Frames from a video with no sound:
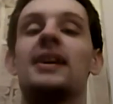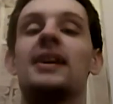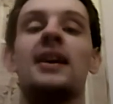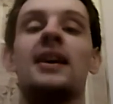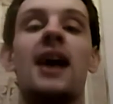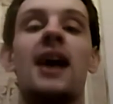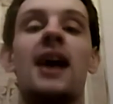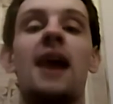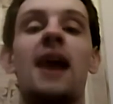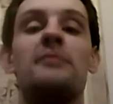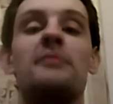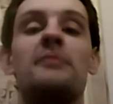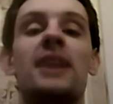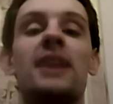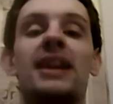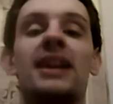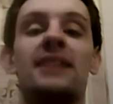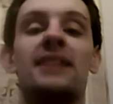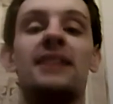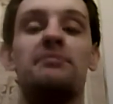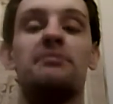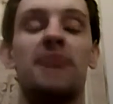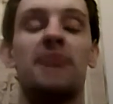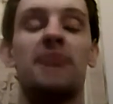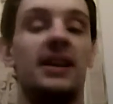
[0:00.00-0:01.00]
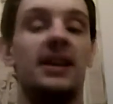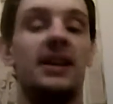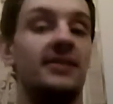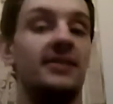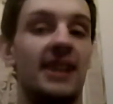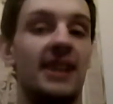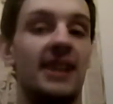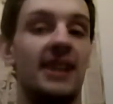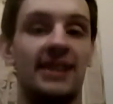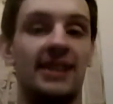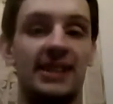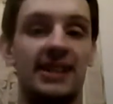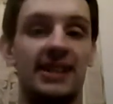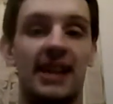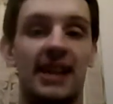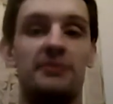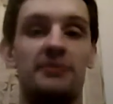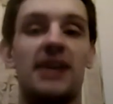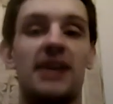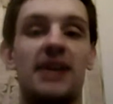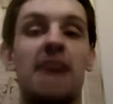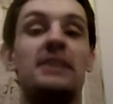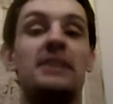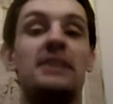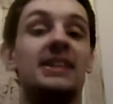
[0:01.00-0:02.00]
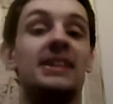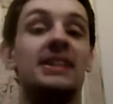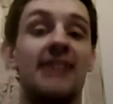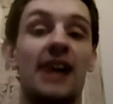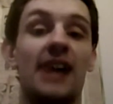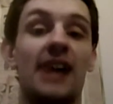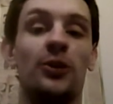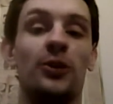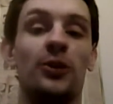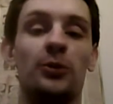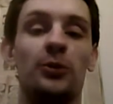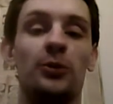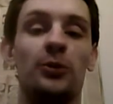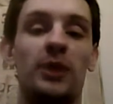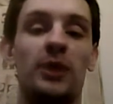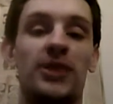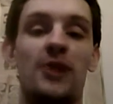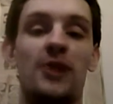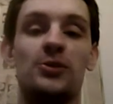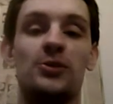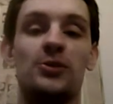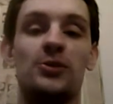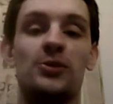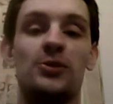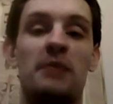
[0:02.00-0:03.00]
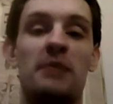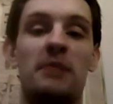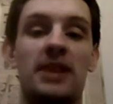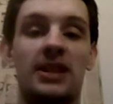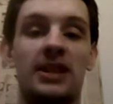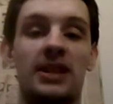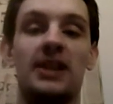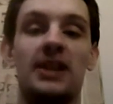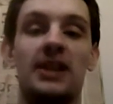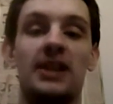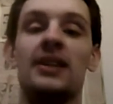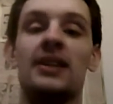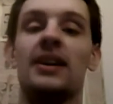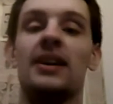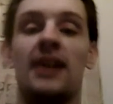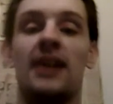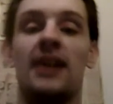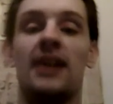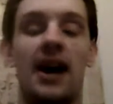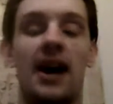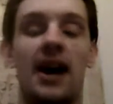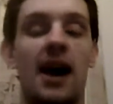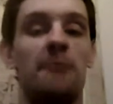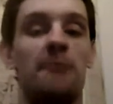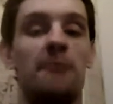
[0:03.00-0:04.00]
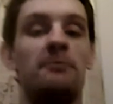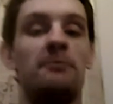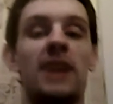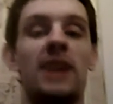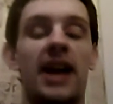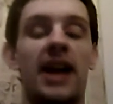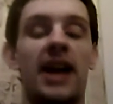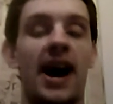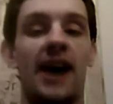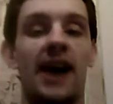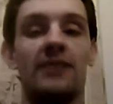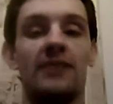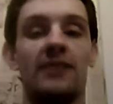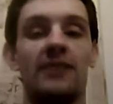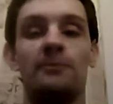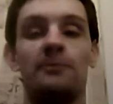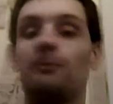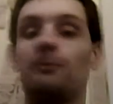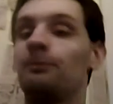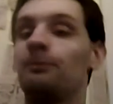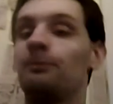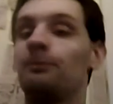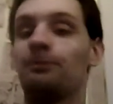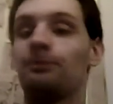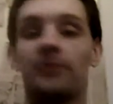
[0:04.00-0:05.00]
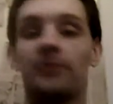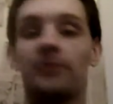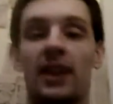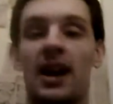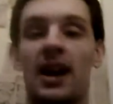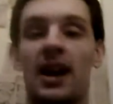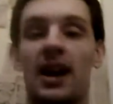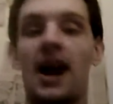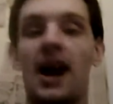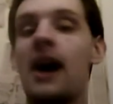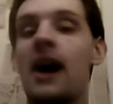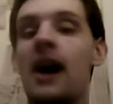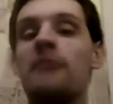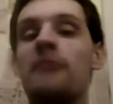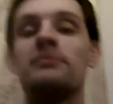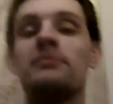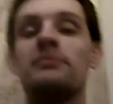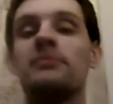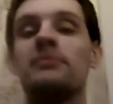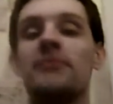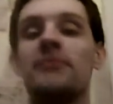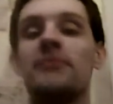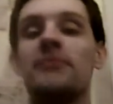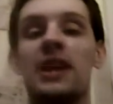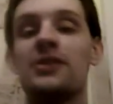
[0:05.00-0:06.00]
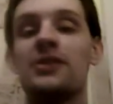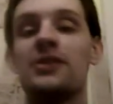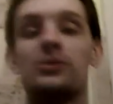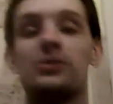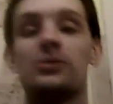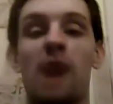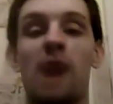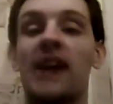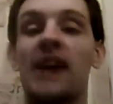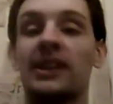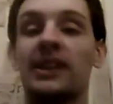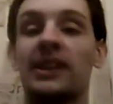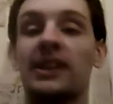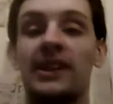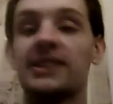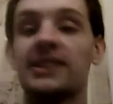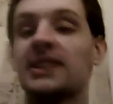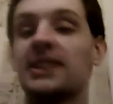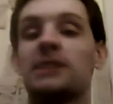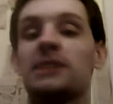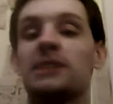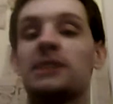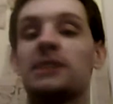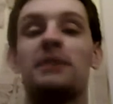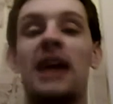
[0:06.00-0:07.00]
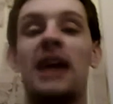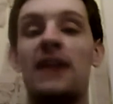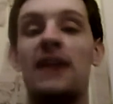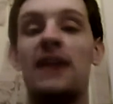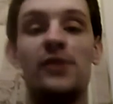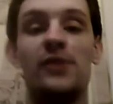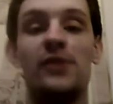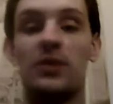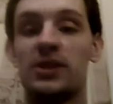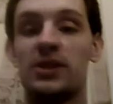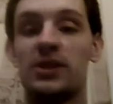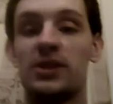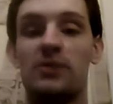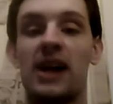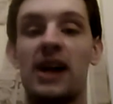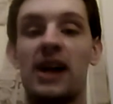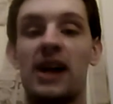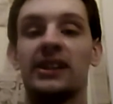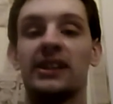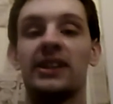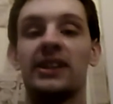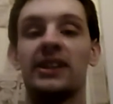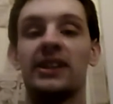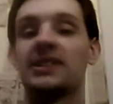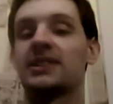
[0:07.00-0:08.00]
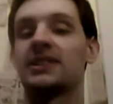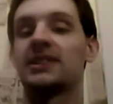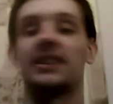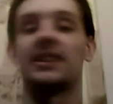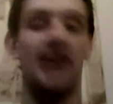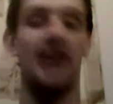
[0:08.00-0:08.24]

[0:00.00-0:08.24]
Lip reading: But at the same time, he settled with those women, and he was reckless. His behavior was reckless.